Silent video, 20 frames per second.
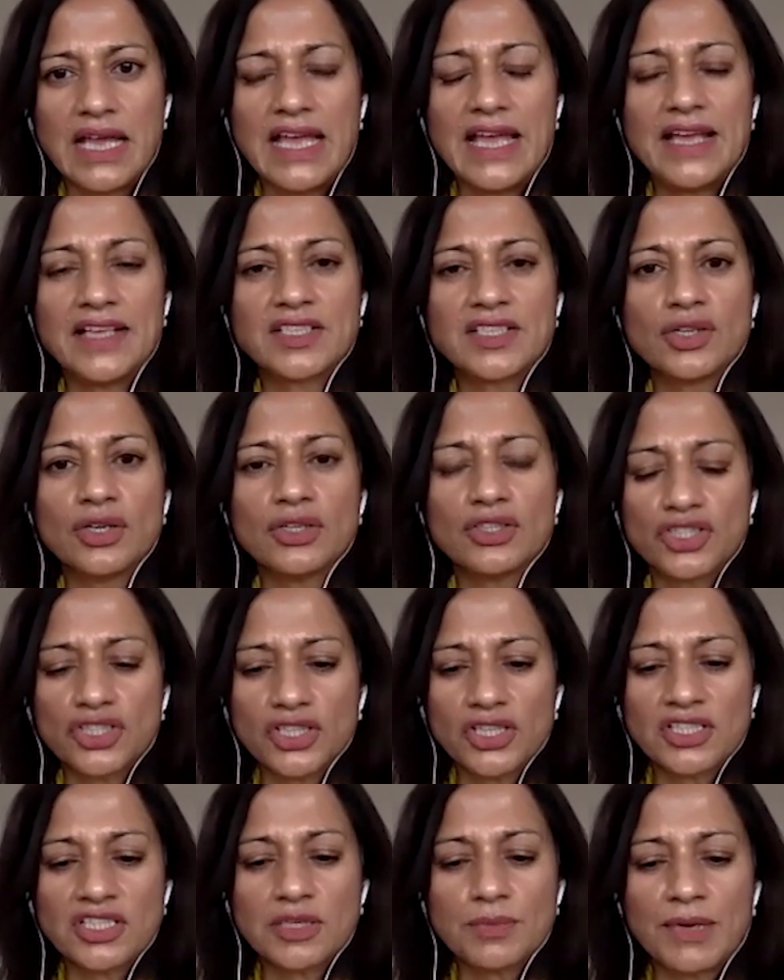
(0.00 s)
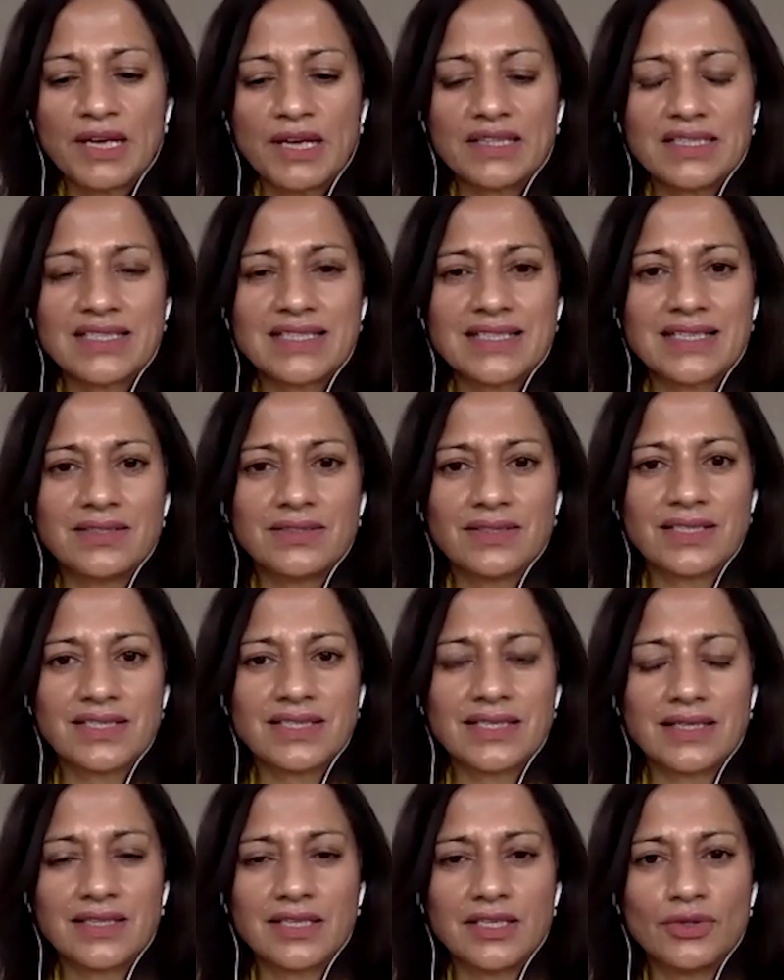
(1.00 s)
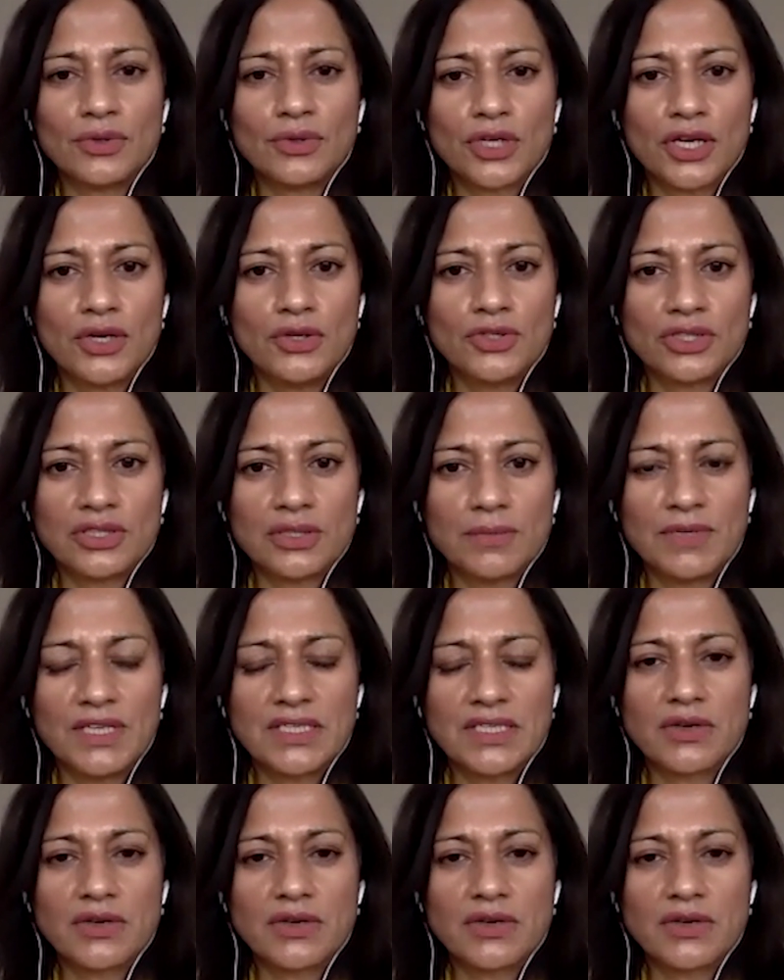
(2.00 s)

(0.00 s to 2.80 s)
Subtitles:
it's not just about the skill set that you're coaching them in.